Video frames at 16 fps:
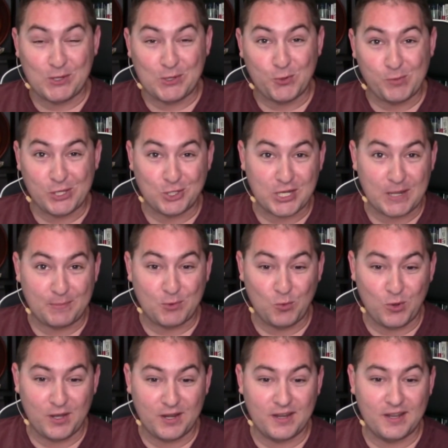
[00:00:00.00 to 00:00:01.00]
We'll be in chapter
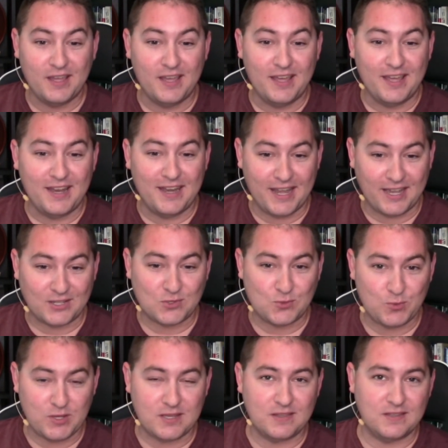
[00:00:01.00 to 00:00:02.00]
1 next week.